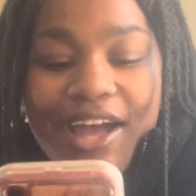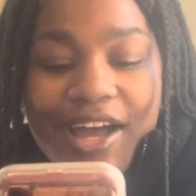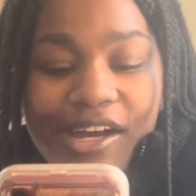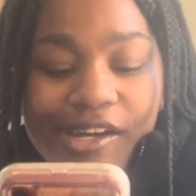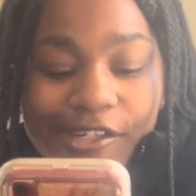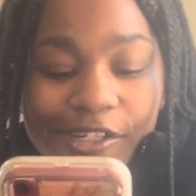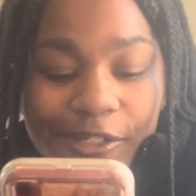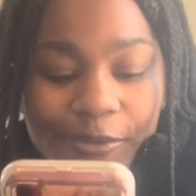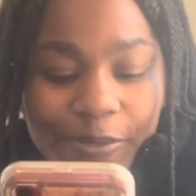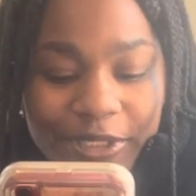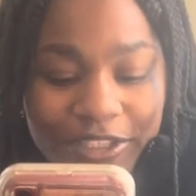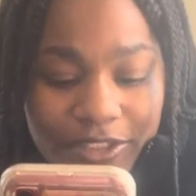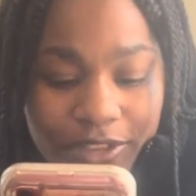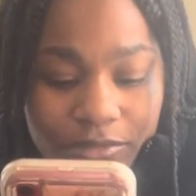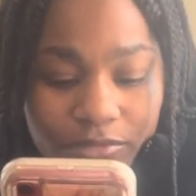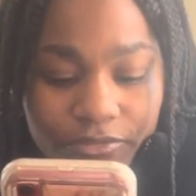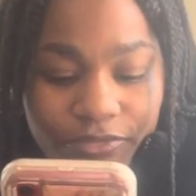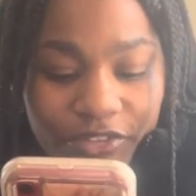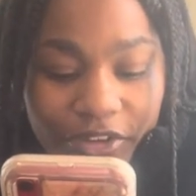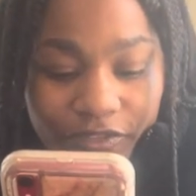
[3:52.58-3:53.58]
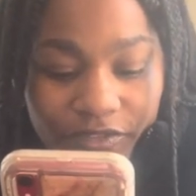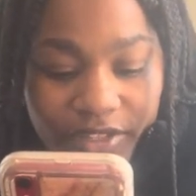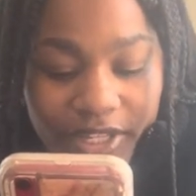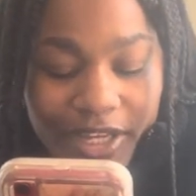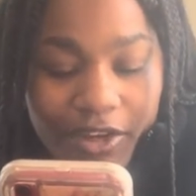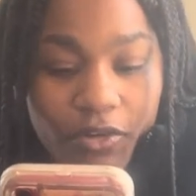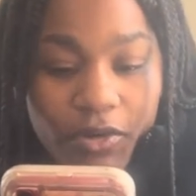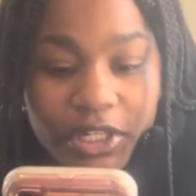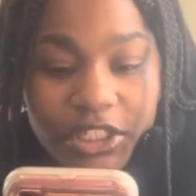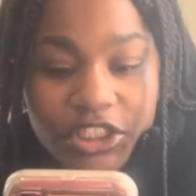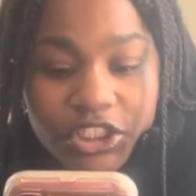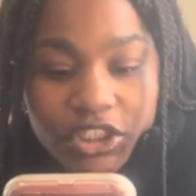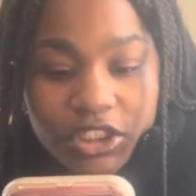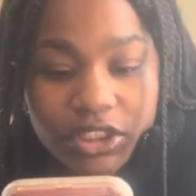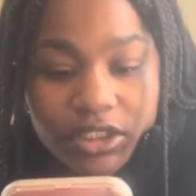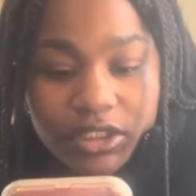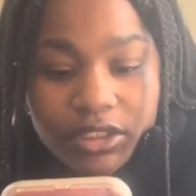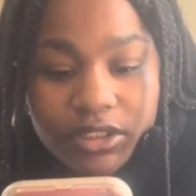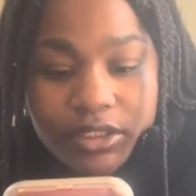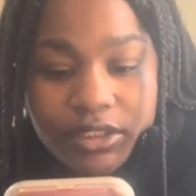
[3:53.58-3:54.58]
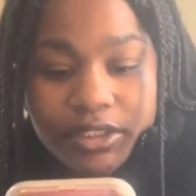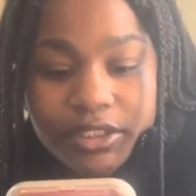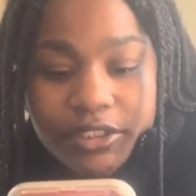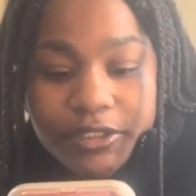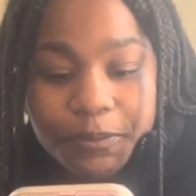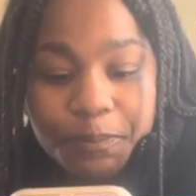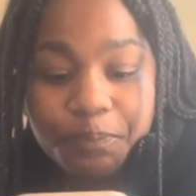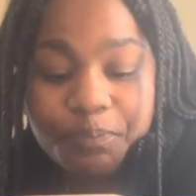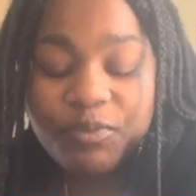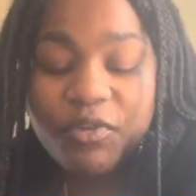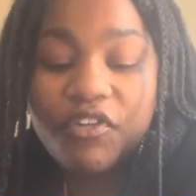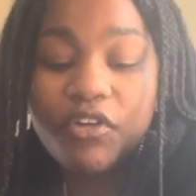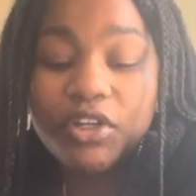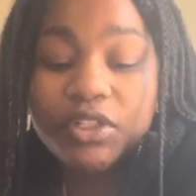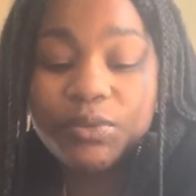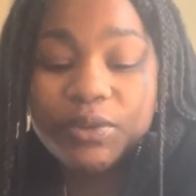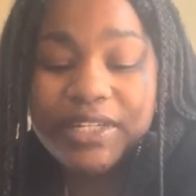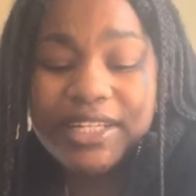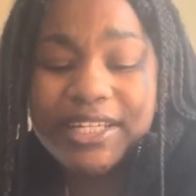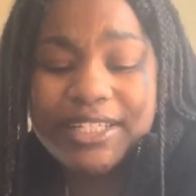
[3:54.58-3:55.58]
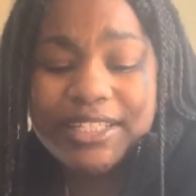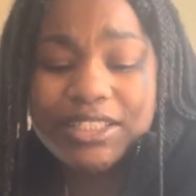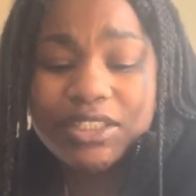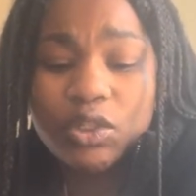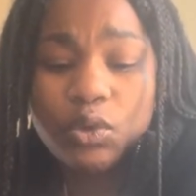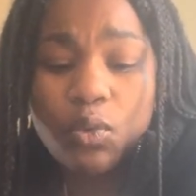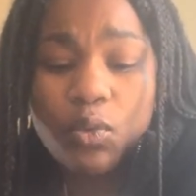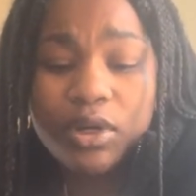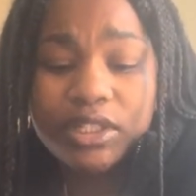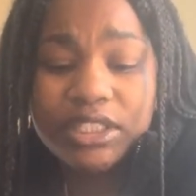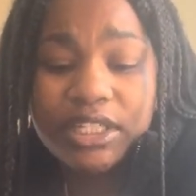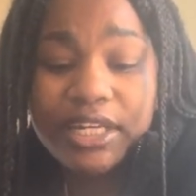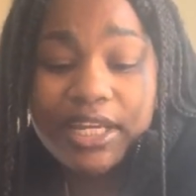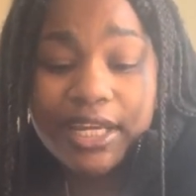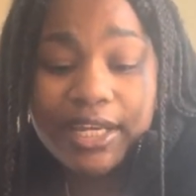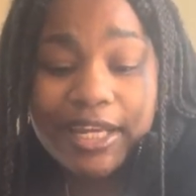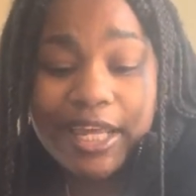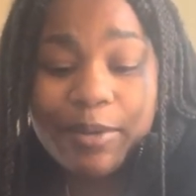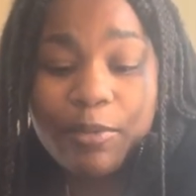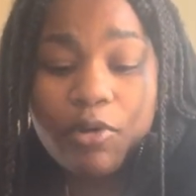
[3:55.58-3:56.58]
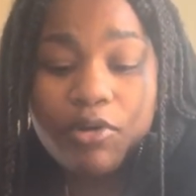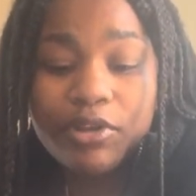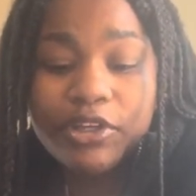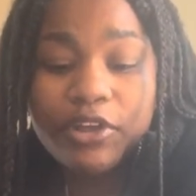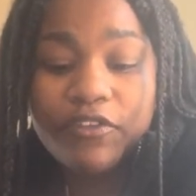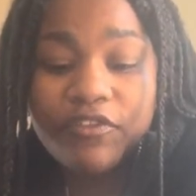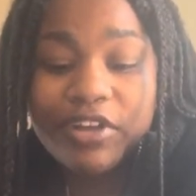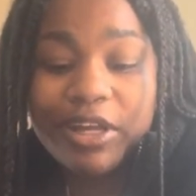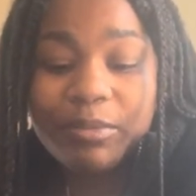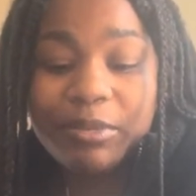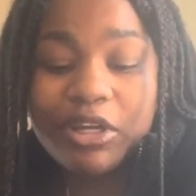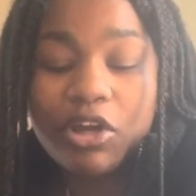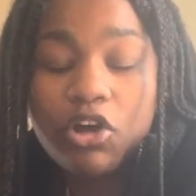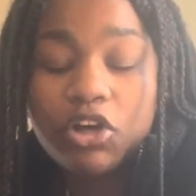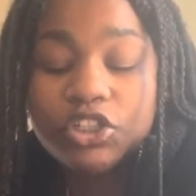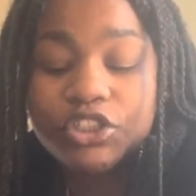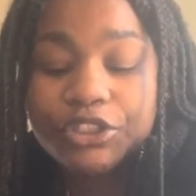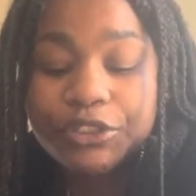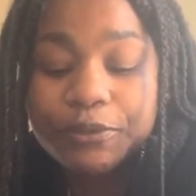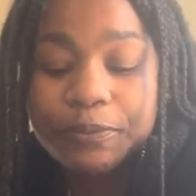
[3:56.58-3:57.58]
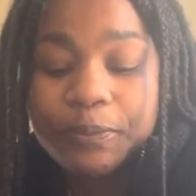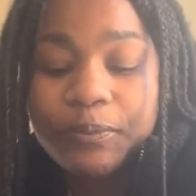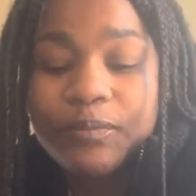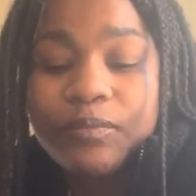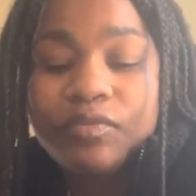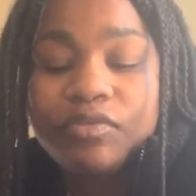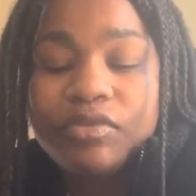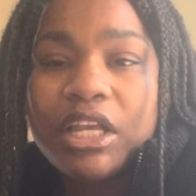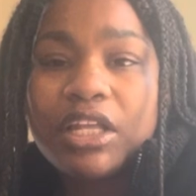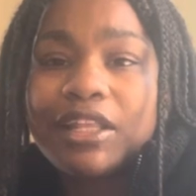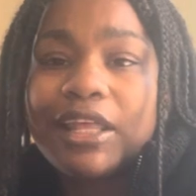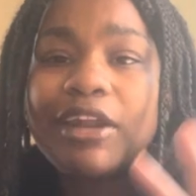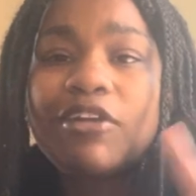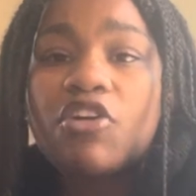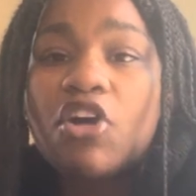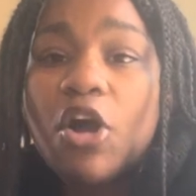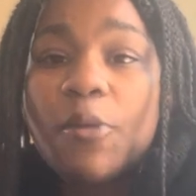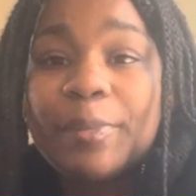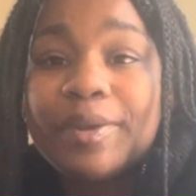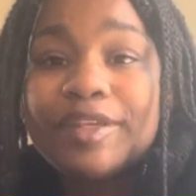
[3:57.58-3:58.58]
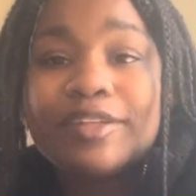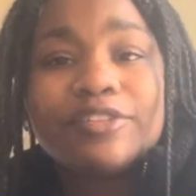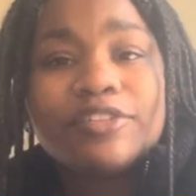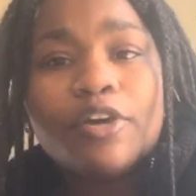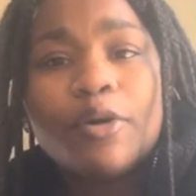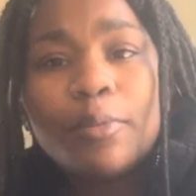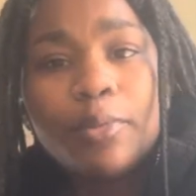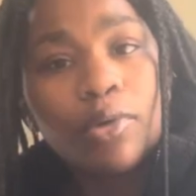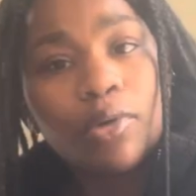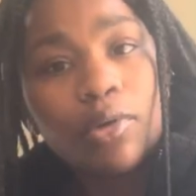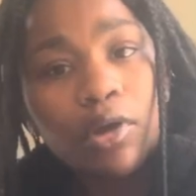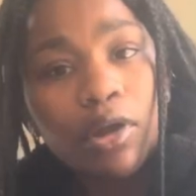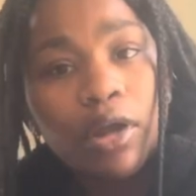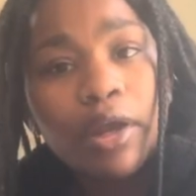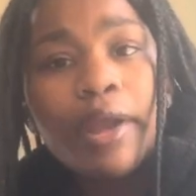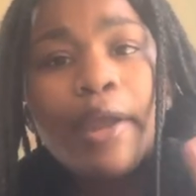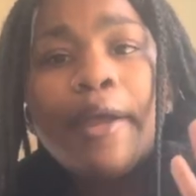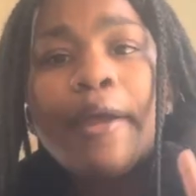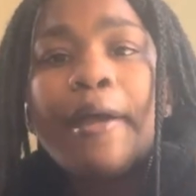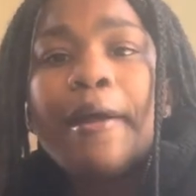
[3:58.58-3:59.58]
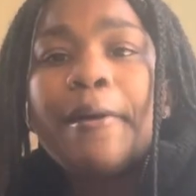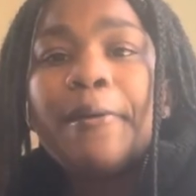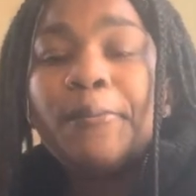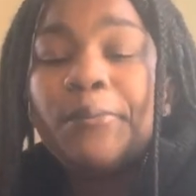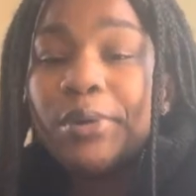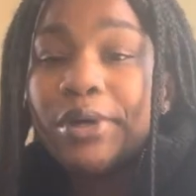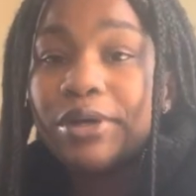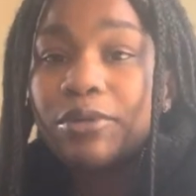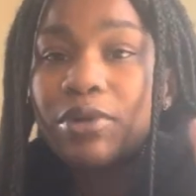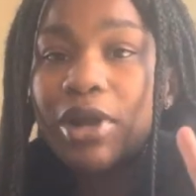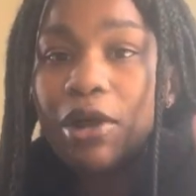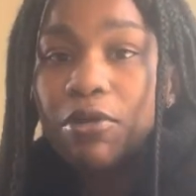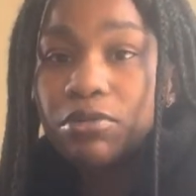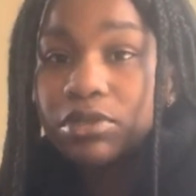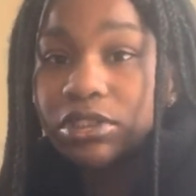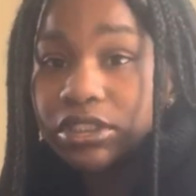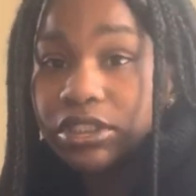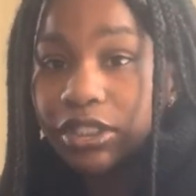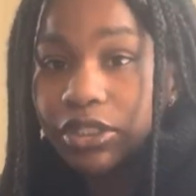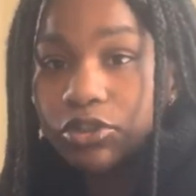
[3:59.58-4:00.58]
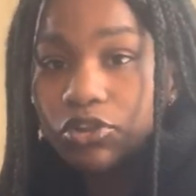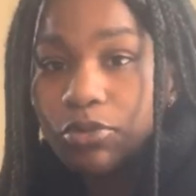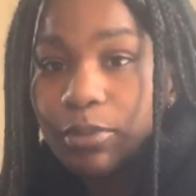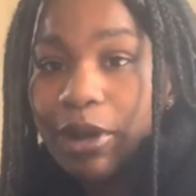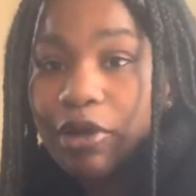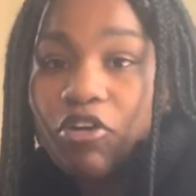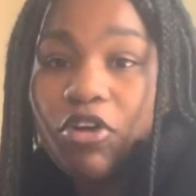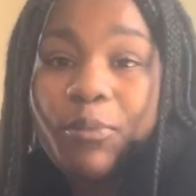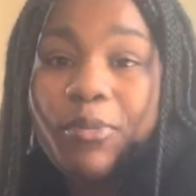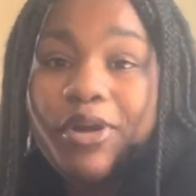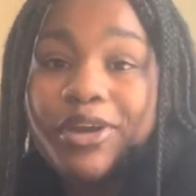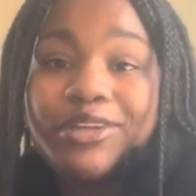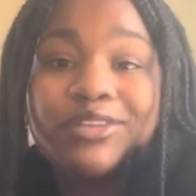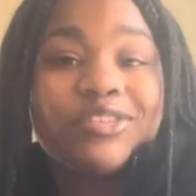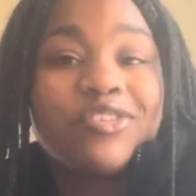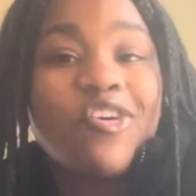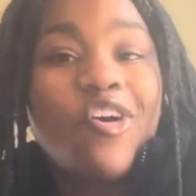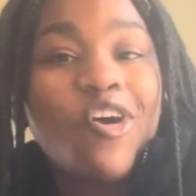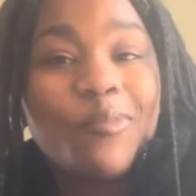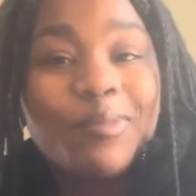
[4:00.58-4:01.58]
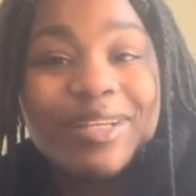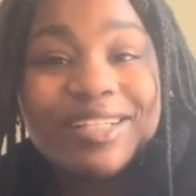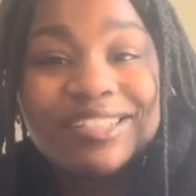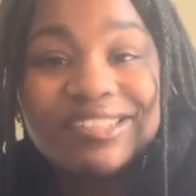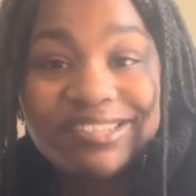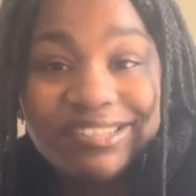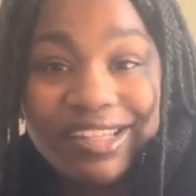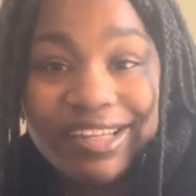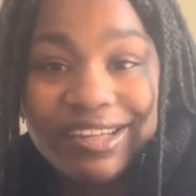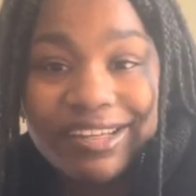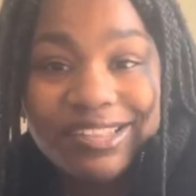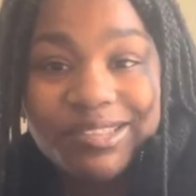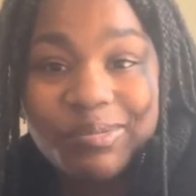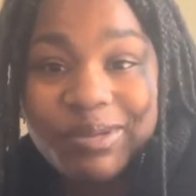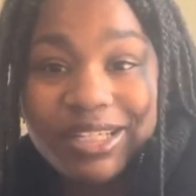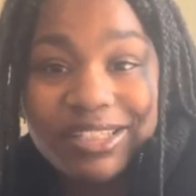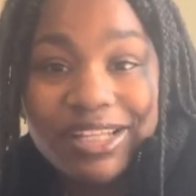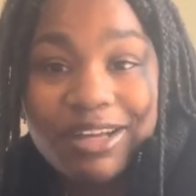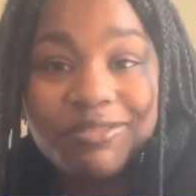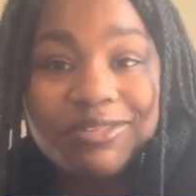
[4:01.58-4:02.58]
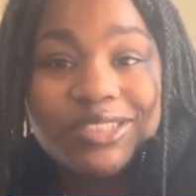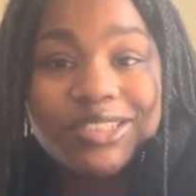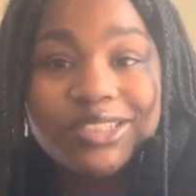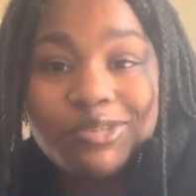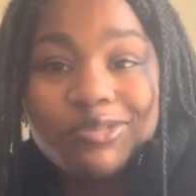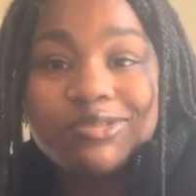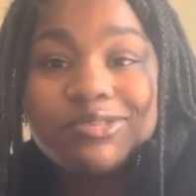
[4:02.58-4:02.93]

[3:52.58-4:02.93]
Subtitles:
it's 15 questions. The first one is, what's a nickname only your family calls you? They don't call me this no more, but when I was little, my grandpa used to call me Sticks because I was so